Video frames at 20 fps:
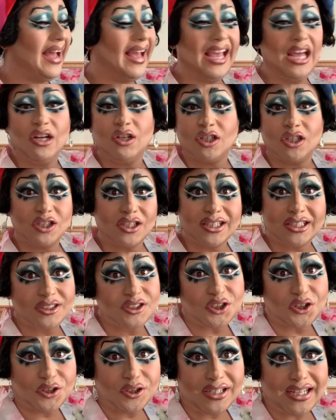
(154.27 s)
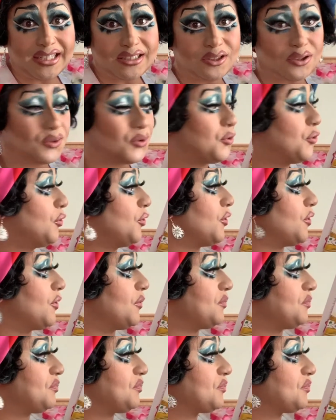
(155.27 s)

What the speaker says: It could get dirty at school."